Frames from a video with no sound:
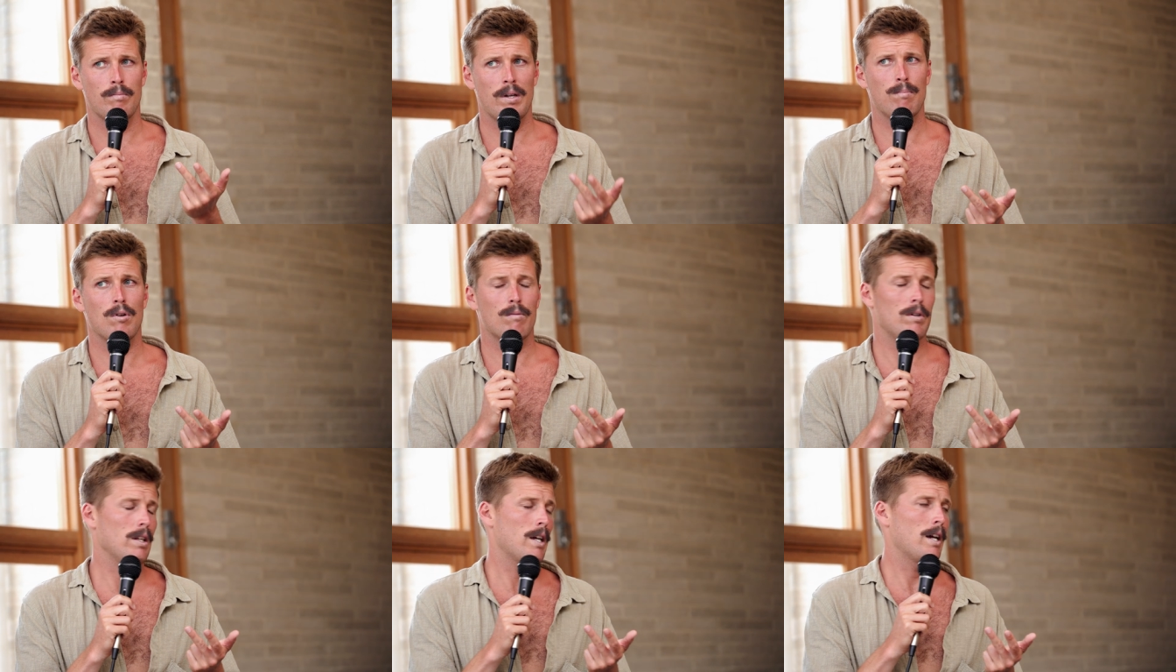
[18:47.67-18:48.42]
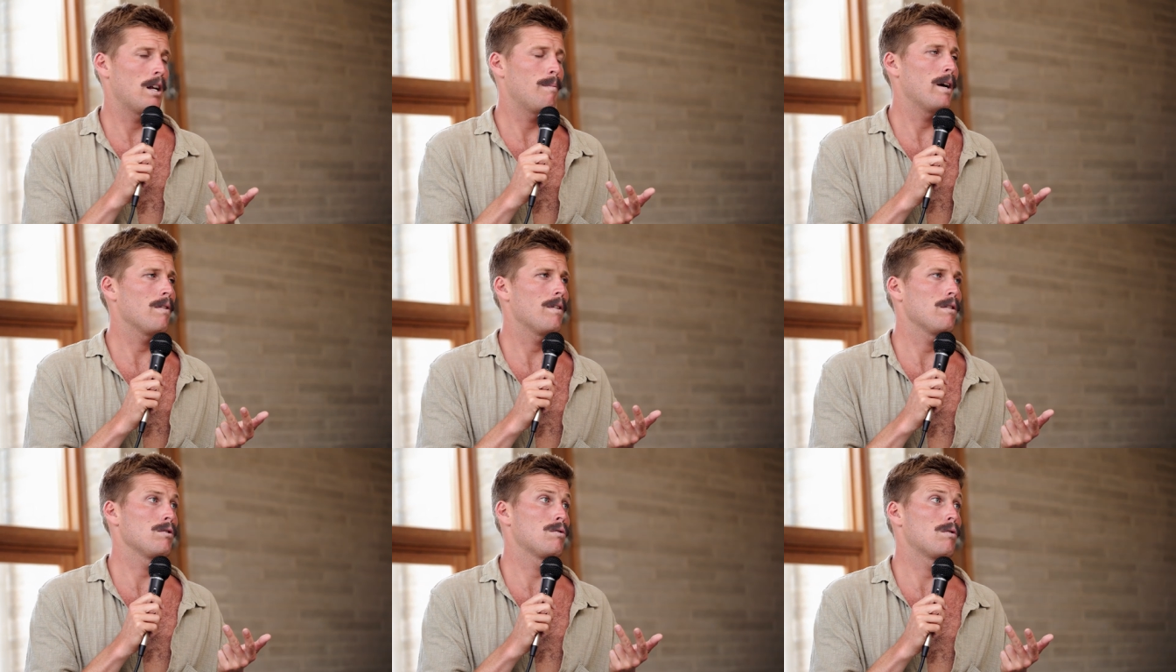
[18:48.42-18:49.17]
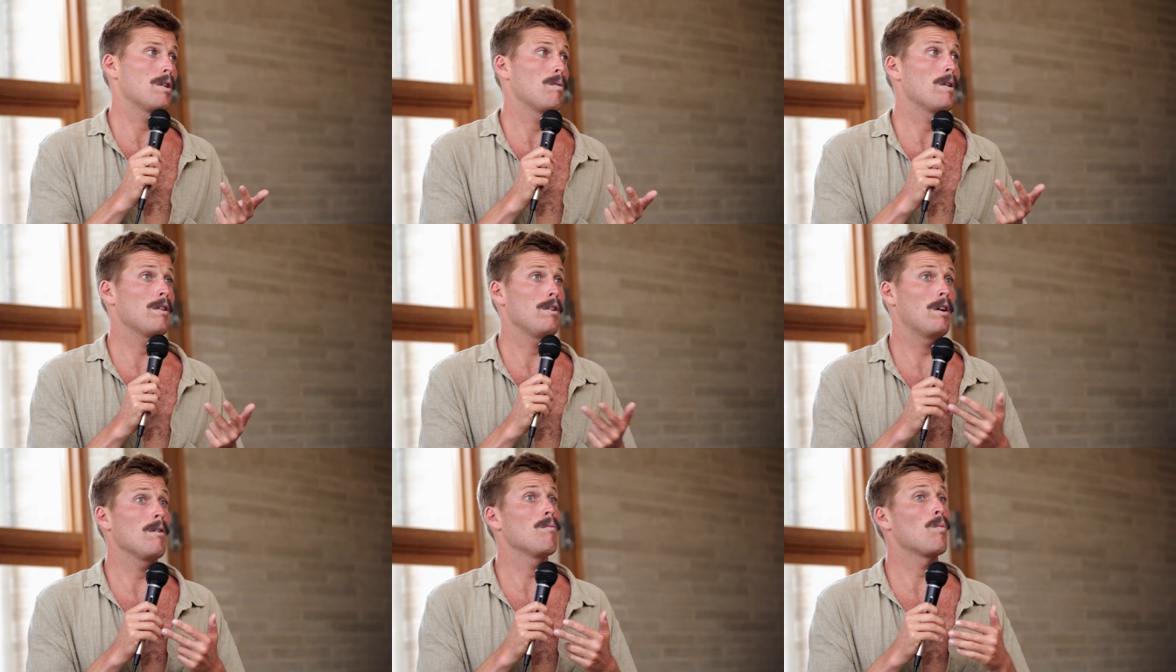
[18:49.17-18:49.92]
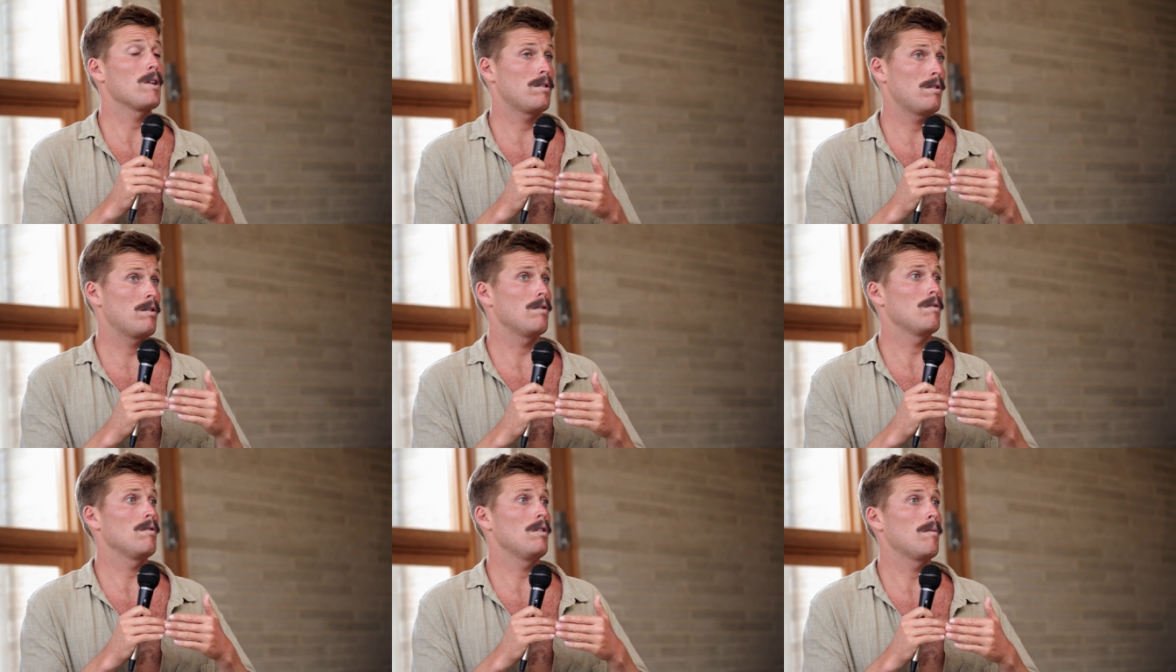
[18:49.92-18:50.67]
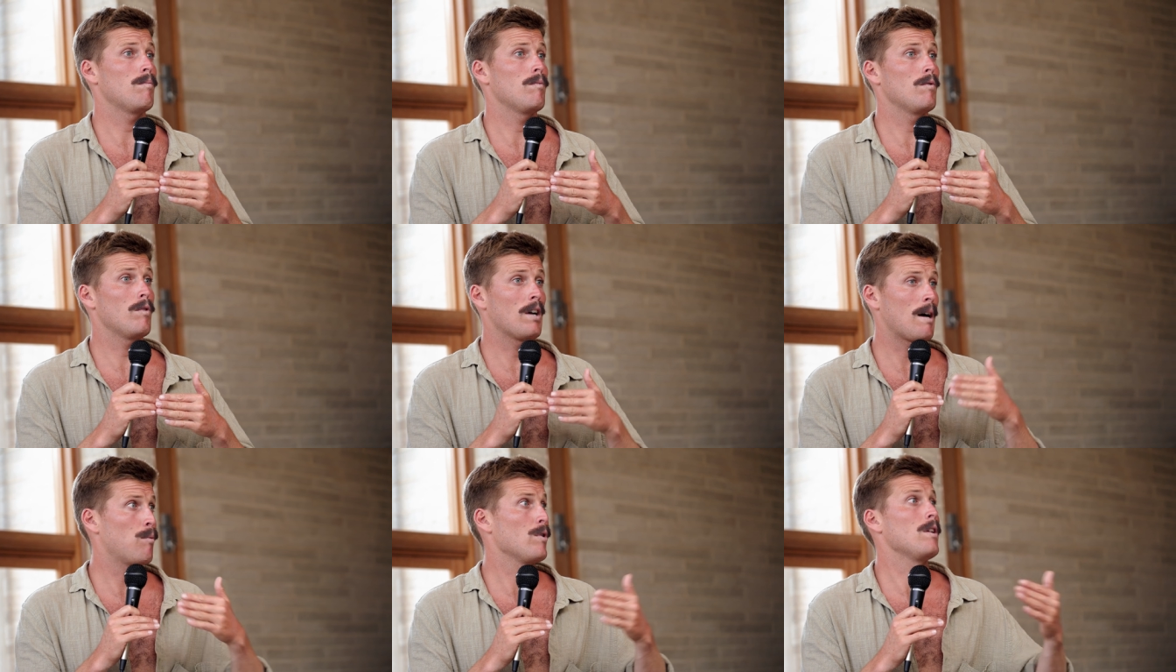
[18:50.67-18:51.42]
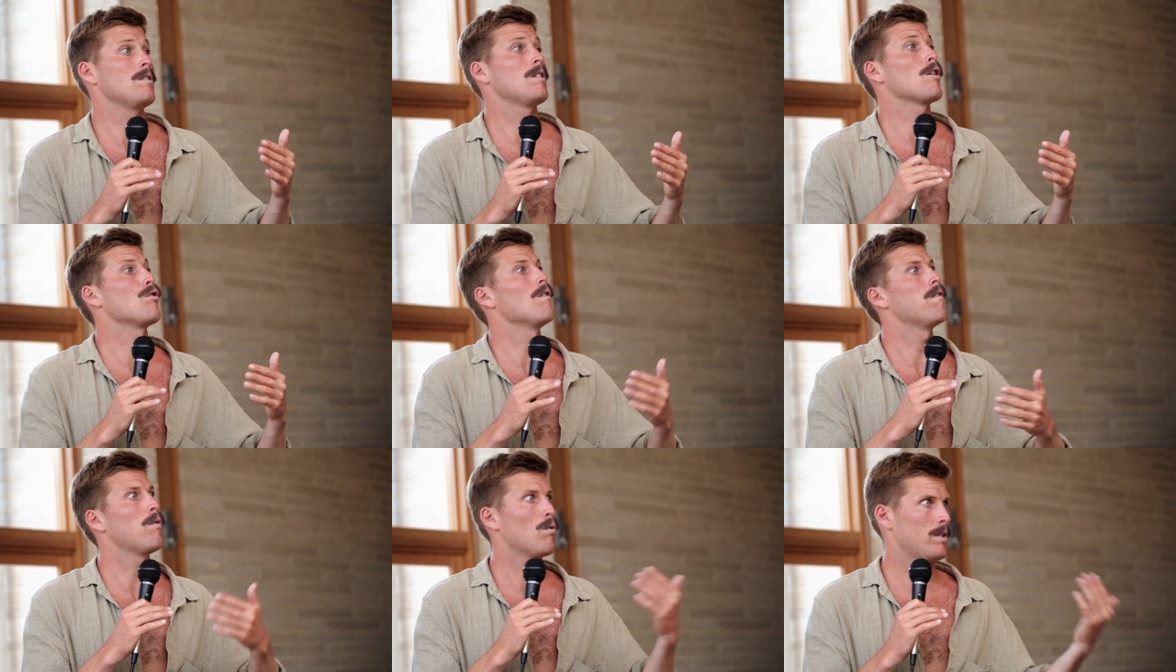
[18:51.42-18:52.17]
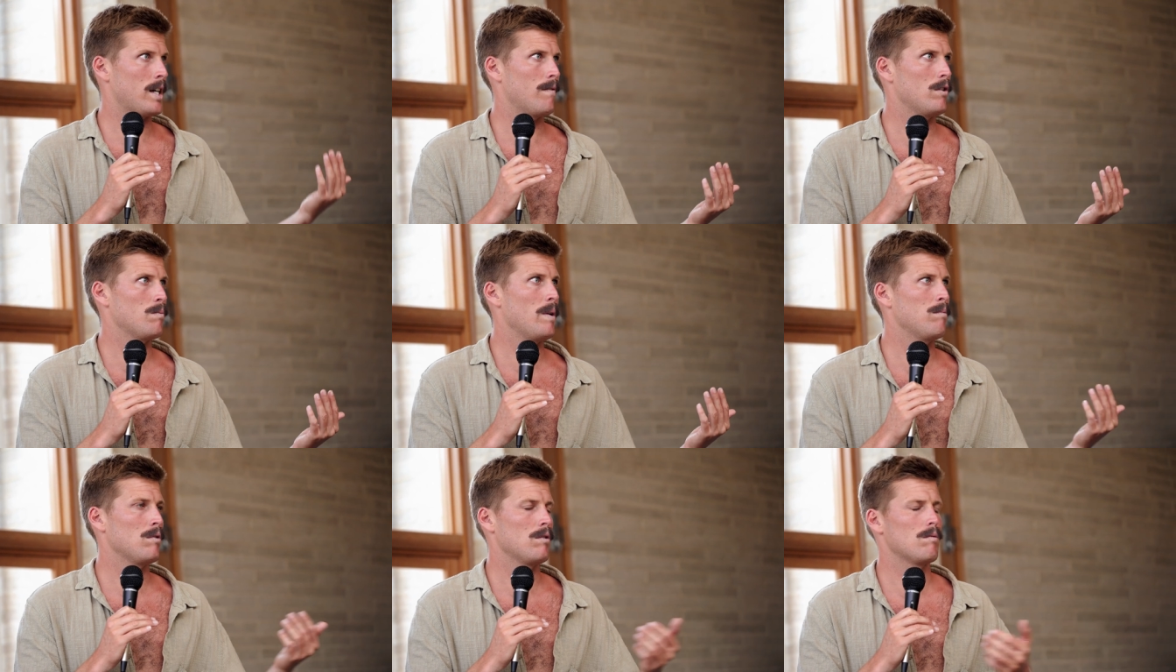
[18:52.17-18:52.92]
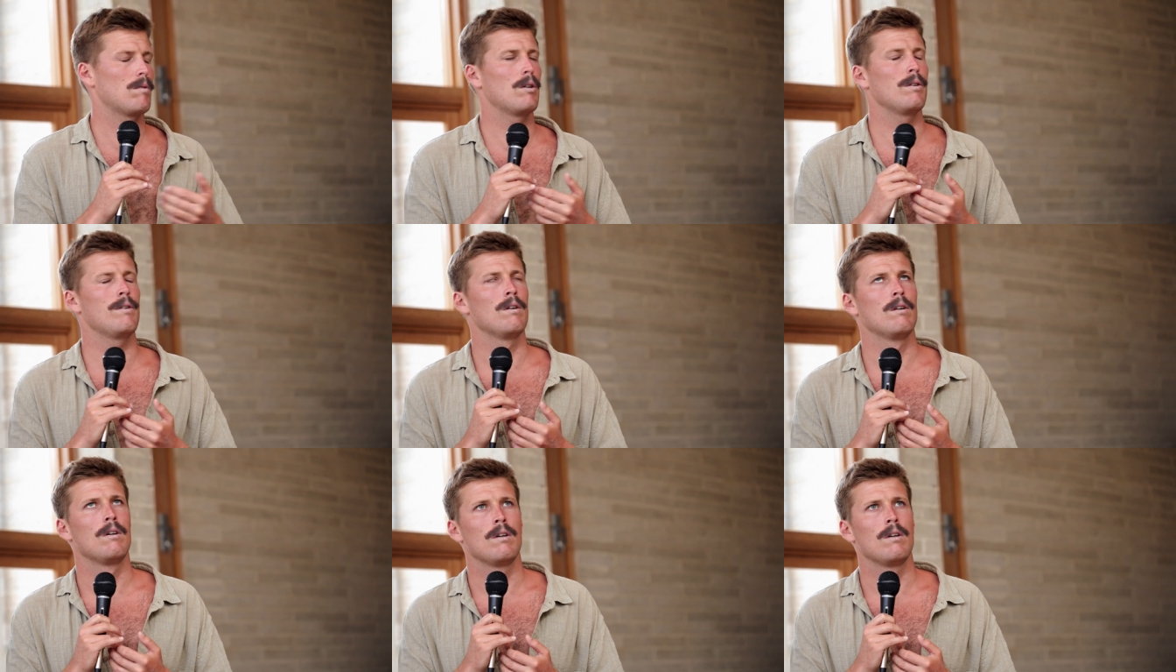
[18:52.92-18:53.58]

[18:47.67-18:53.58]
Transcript: people I really cared about that I was touring with. You know, once you know a couple years in, I could afford to have those people on the road.